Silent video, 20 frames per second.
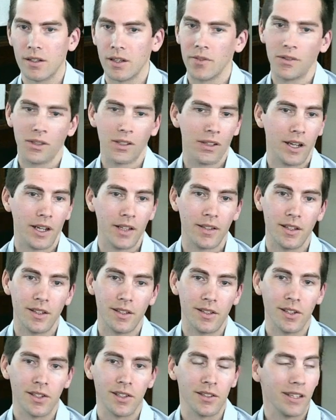I feel like there's
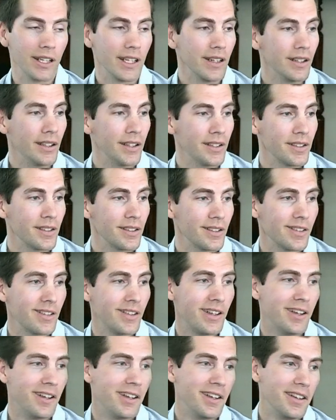just needless
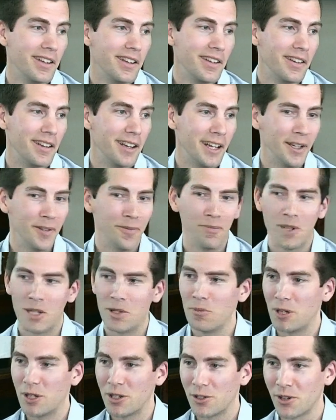
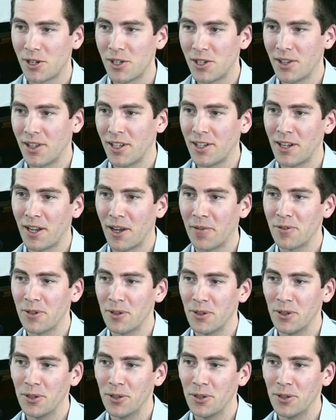administration that you have to do.